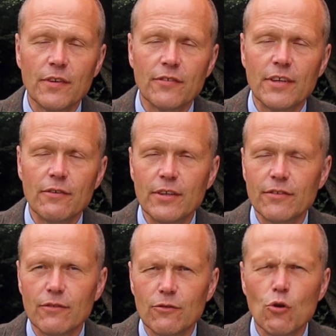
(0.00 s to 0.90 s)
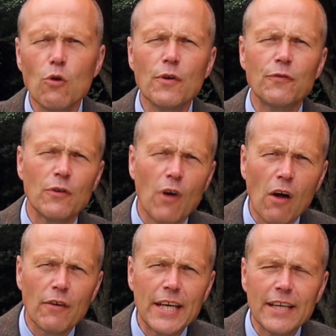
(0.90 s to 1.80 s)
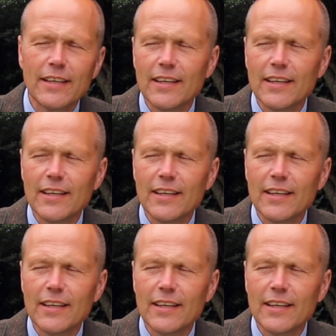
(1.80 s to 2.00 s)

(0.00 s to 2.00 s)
the series, drove a Ferrari,